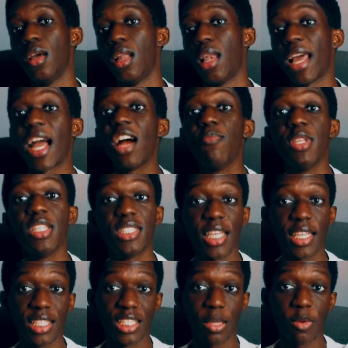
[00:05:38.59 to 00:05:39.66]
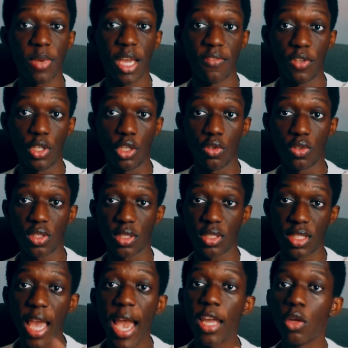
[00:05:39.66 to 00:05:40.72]
like I've been saying in some of my
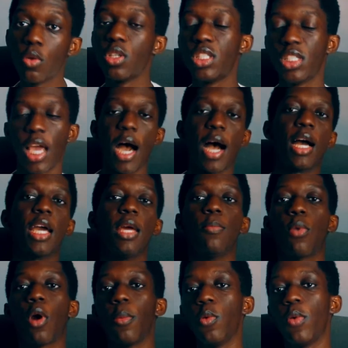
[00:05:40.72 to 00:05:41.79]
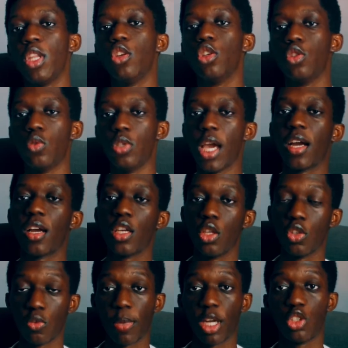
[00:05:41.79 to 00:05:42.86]
videos, Kaido was young, and probably when he was younger, he
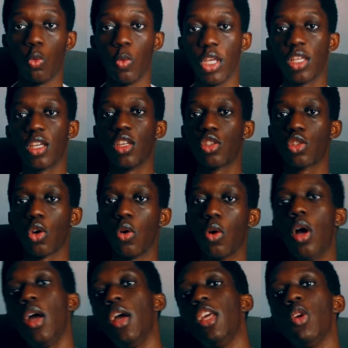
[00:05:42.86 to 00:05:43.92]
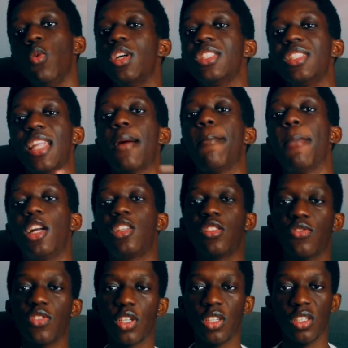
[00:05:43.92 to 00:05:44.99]
was much weaker, so he wasn't that much
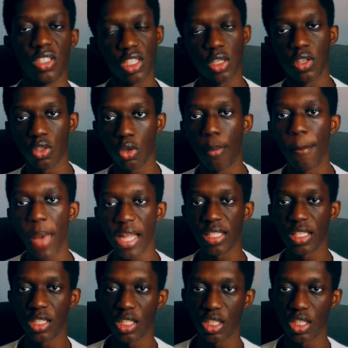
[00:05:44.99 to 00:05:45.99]
of a serious combatant.